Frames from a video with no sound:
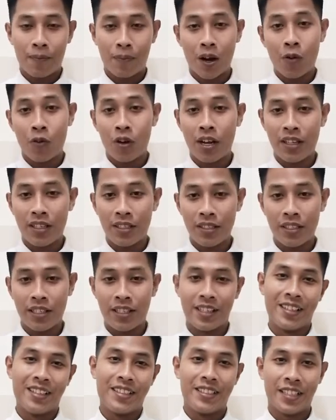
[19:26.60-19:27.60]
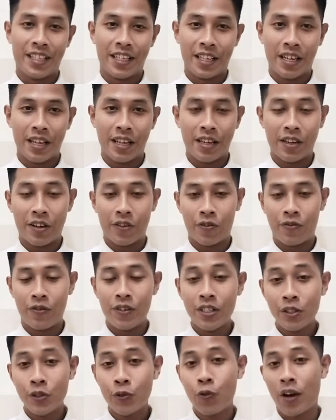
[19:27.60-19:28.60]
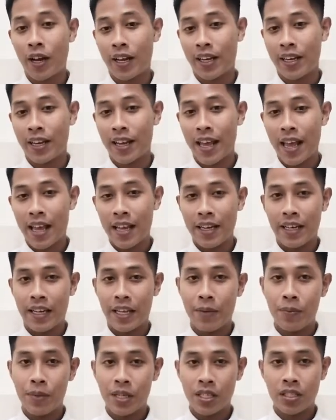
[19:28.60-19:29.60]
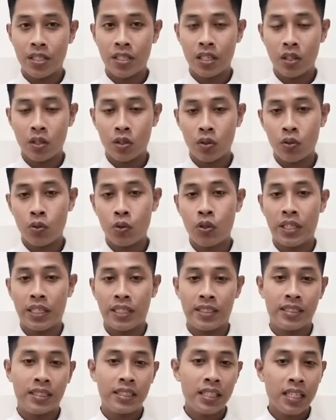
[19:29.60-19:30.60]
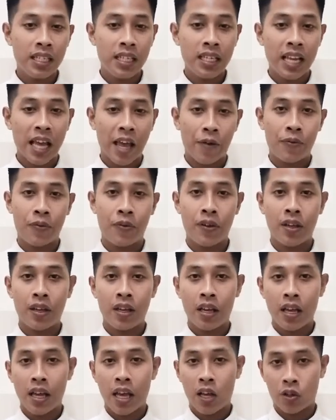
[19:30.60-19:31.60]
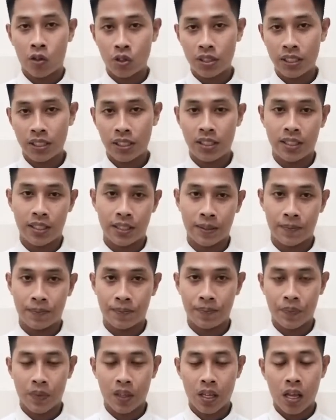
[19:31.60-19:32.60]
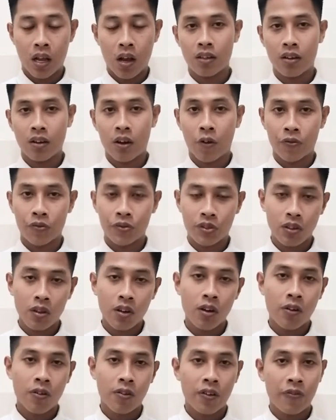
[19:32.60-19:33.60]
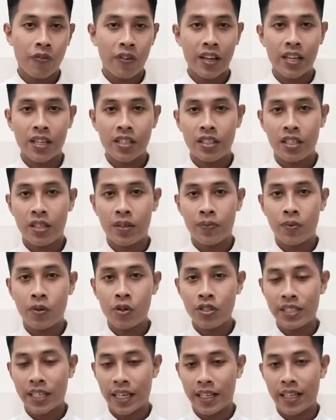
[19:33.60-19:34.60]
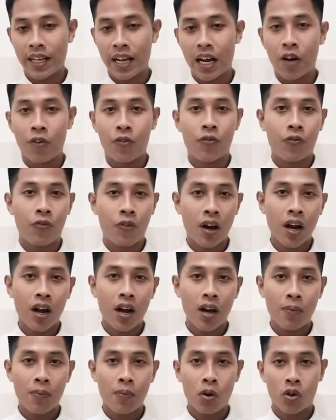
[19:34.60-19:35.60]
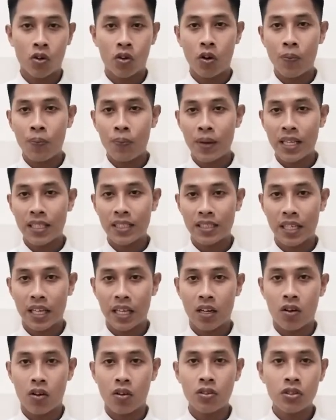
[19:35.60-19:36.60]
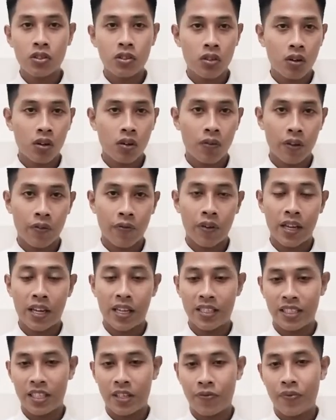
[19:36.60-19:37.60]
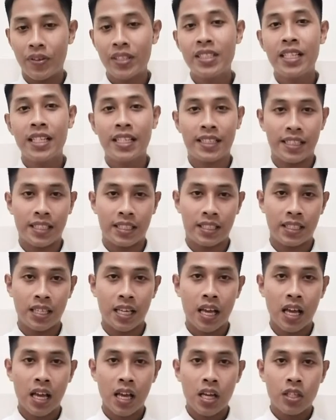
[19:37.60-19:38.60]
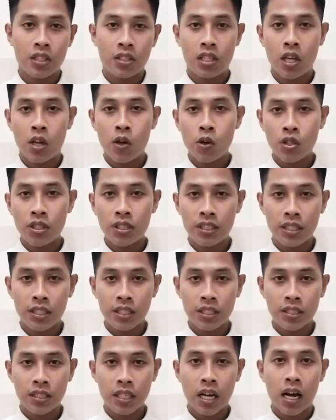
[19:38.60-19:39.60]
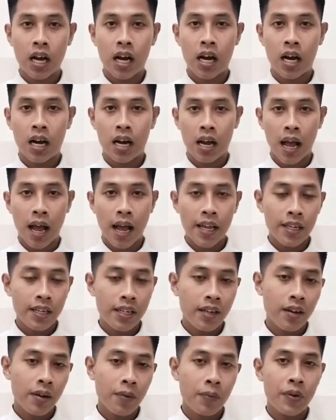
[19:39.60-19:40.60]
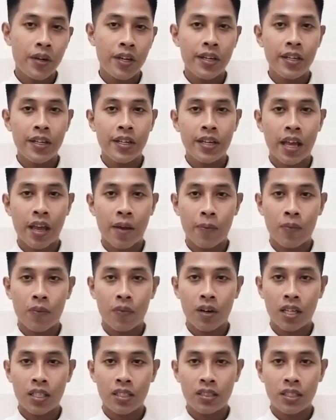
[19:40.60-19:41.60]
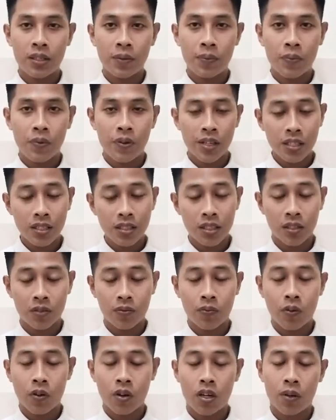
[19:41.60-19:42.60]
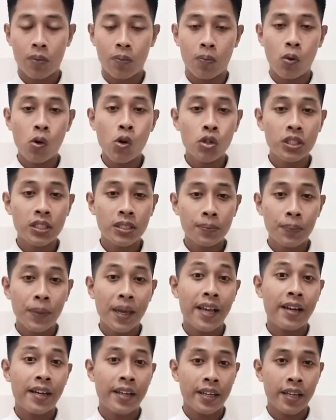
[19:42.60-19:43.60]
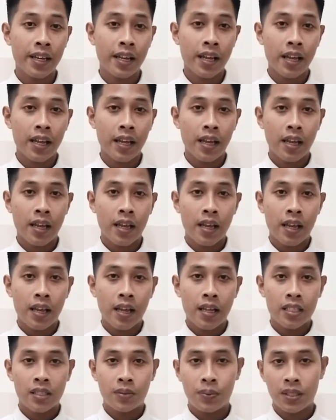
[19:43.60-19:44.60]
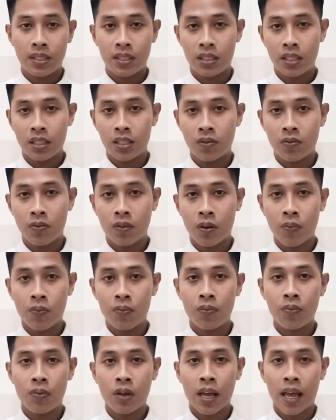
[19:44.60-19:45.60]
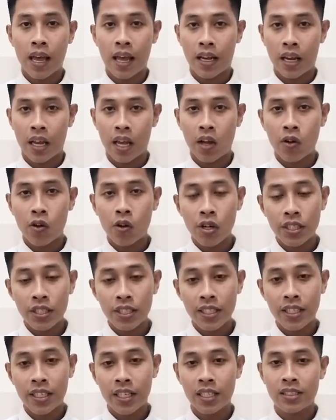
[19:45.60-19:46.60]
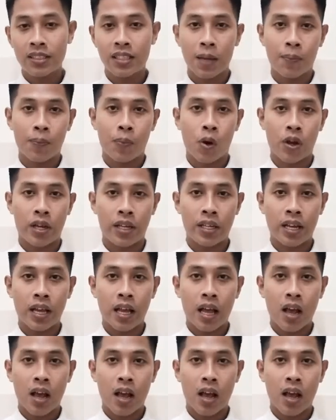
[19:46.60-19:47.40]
power generation, the first one, damage to the sea life ecosystem. Offshore wave energy projects are far more complex than onshore wave energy facilities. Shallow seas are ideal breeding and resting places for the most marine species from an ecological standpoint.